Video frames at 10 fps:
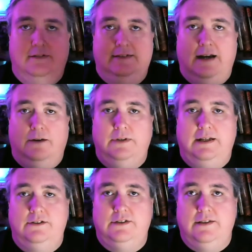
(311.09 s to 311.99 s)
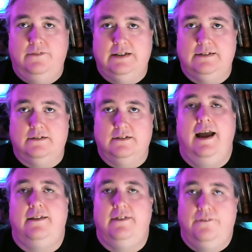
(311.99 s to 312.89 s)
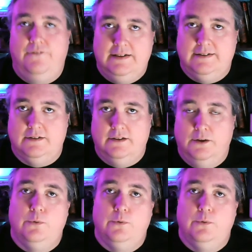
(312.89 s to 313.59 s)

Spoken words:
down into the vessel, and the vessel